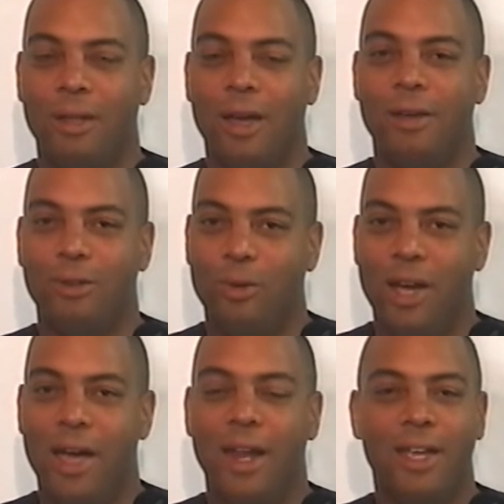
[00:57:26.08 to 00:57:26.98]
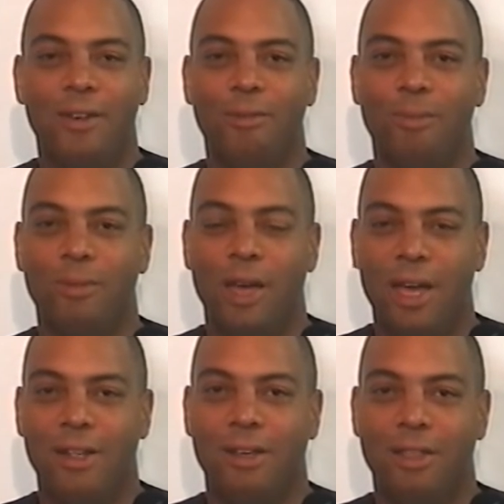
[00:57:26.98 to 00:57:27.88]
So I got to give him
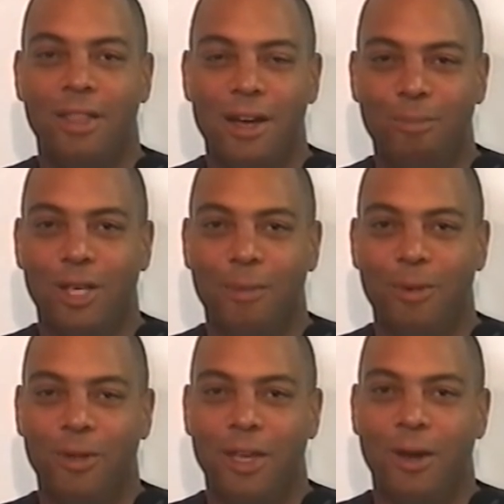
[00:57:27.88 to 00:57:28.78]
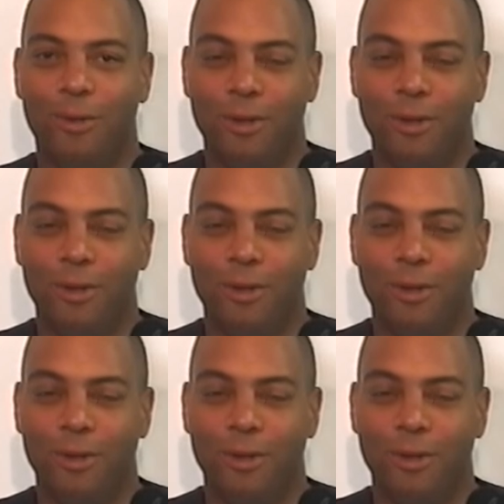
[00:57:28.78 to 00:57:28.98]
a thumbs up on that one.